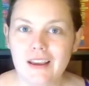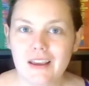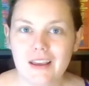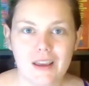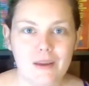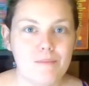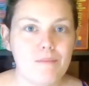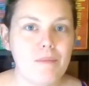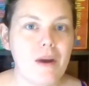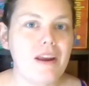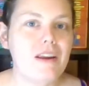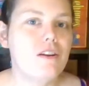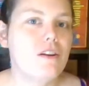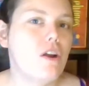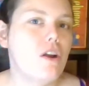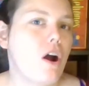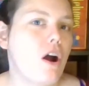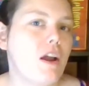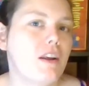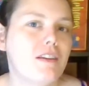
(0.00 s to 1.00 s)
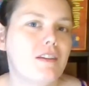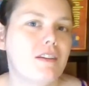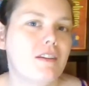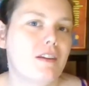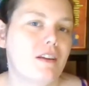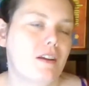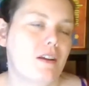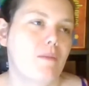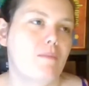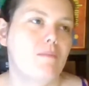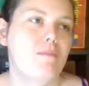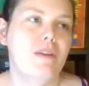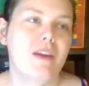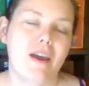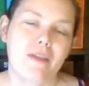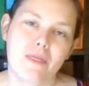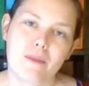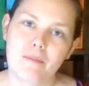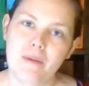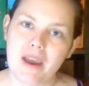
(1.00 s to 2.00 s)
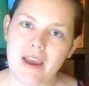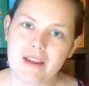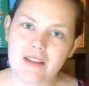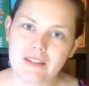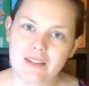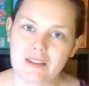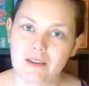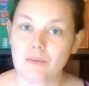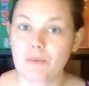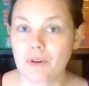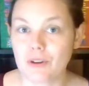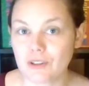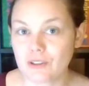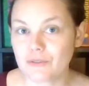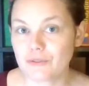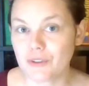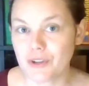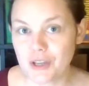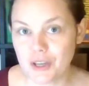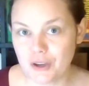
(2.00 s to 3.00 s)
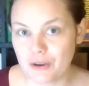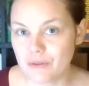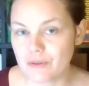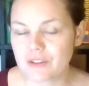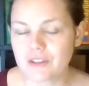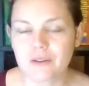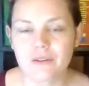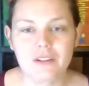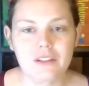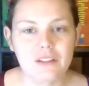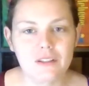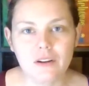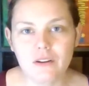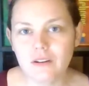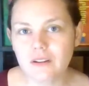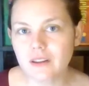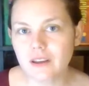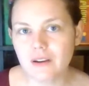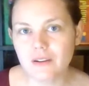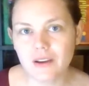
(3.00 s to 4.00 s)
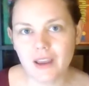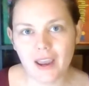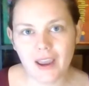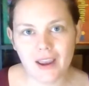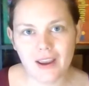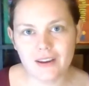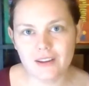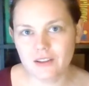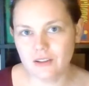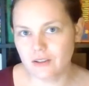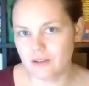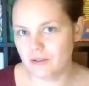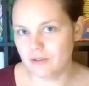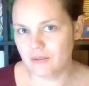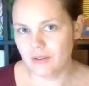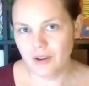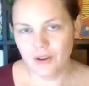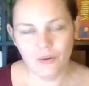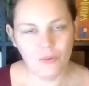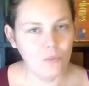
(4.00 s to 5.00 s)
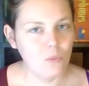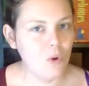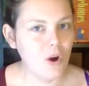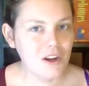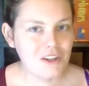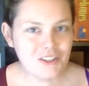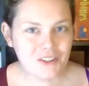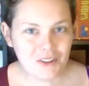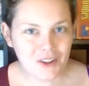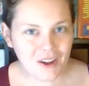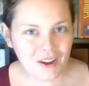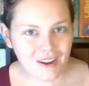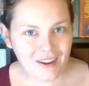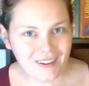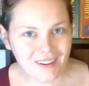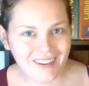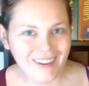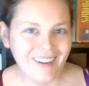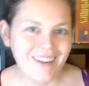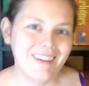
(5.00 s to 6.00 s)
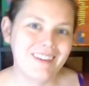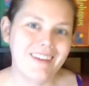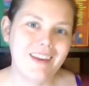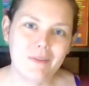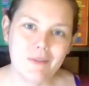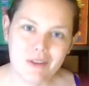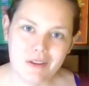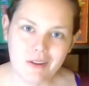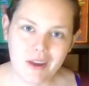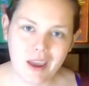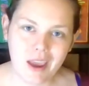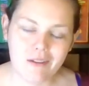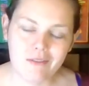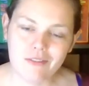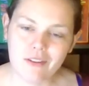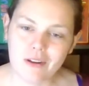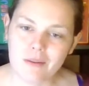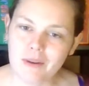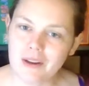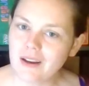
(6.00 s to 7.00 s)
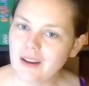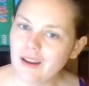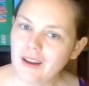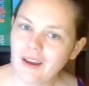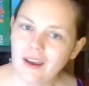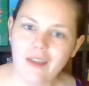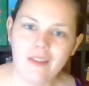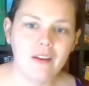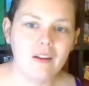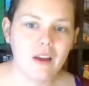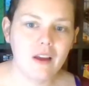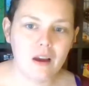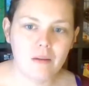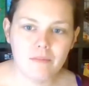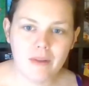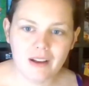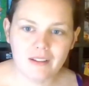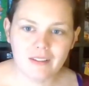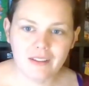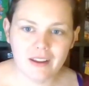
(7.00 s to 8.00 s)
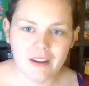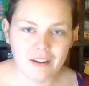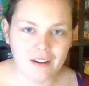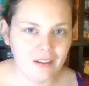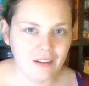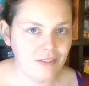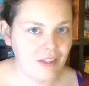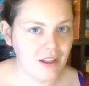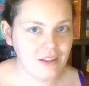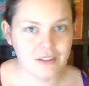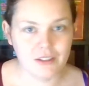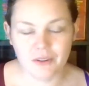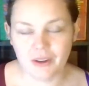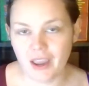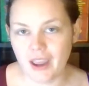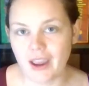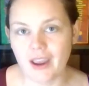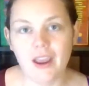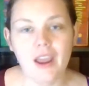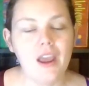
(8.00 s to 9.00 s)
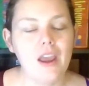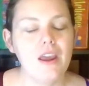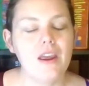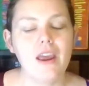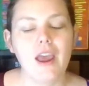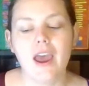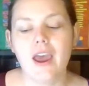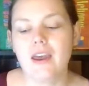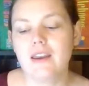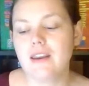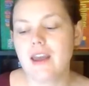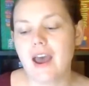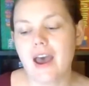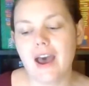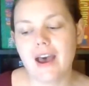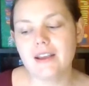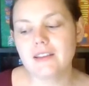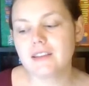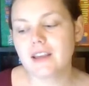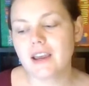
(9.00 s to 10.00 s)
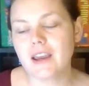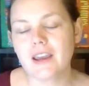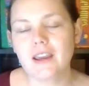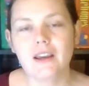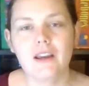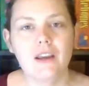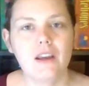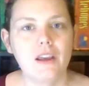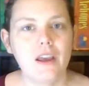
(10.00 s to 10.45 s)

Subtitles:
it might not be at the pace that works for you. So it's totally okay to watch along, get what you can from it, and then come back later if that's okay. And as I